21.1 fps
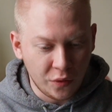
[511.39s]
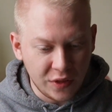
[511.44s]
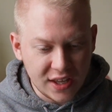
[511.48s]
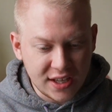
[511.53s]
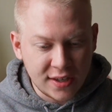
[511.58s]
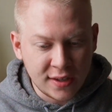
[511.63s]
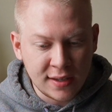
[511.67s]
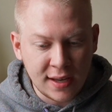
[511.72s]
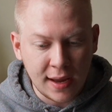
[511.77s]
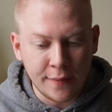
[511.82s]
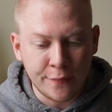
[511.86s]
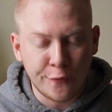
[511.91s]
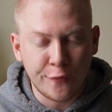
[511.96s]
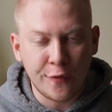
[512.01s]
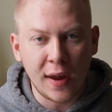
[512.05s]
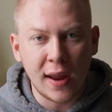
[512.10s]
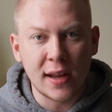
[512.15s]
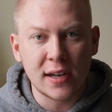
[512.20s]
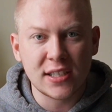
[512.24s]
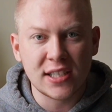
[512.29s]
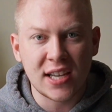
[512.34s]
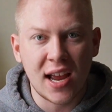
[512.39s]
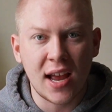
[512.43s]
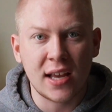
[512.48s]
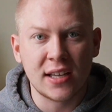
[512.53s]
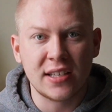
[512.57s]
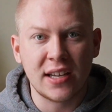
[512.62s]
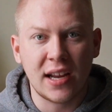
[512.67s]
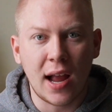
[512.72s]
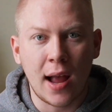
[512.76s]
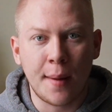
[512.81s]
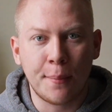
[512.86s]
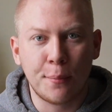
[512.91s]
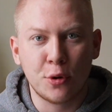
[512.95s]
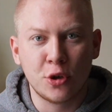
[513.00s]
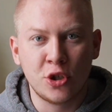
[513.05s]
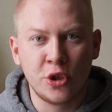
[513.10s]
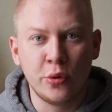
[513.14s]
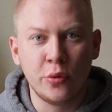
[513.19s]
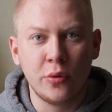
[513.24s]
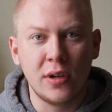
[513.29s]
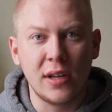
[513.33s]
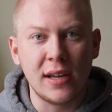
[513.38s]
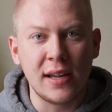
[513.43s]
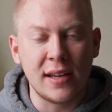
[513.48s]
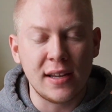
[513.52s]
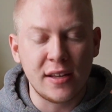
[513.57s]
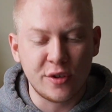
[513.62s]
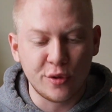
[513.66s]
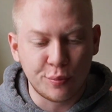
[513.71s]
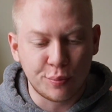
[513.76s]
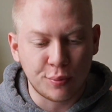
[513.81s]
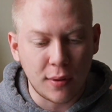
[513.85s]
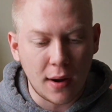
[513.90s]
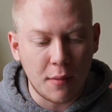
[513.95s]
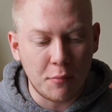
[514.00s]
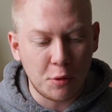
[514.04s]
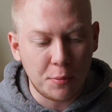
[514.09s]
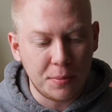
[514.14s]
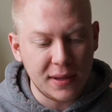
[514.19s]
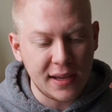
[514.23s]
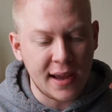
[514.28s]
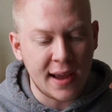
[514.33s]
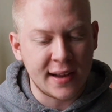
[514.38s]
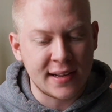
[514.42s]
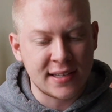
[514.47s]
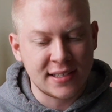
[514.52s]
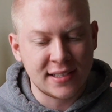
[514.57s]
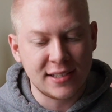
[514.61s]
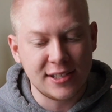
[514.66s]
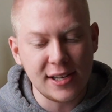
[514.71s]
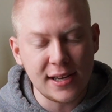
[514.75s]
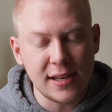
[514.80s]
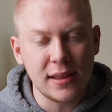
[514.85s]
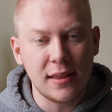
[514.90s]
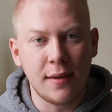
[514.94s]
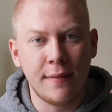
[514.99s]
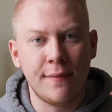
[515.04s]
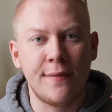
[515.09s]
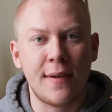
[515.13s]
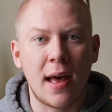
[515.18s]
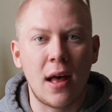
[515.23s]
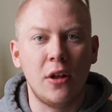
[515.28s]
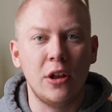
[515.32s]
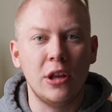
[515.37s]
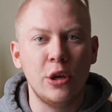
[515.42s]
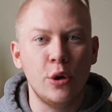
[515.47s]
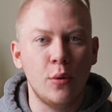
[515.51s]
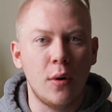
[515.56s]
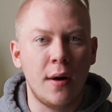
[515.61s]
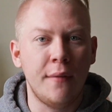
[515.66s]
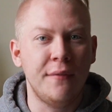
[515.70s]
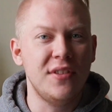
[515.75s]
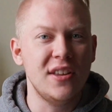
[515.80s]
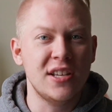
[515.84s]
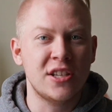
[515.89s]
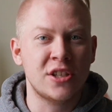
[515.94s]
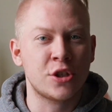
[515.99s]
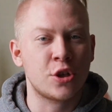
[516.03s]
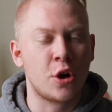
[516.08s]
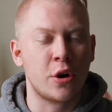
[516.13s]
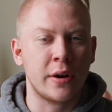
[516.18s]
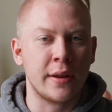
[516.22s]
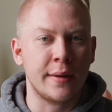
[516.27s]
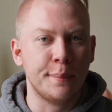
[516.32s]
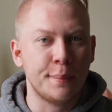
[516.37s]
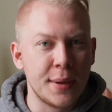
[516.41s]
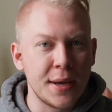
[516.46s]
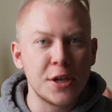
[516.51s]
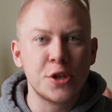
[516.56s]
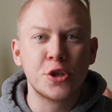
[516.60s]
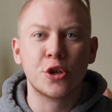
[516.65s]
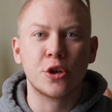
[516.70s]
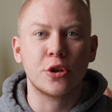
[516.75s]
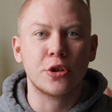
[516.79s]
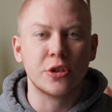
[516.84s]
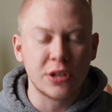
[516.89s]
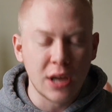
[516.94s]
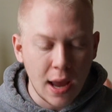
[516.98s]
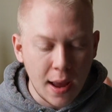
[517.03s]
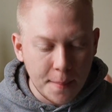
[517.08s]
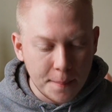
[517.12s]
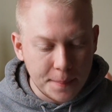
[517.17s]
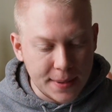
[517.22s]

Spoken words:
This is a fantastic opportunity to probably exceed the value of these starting pitchers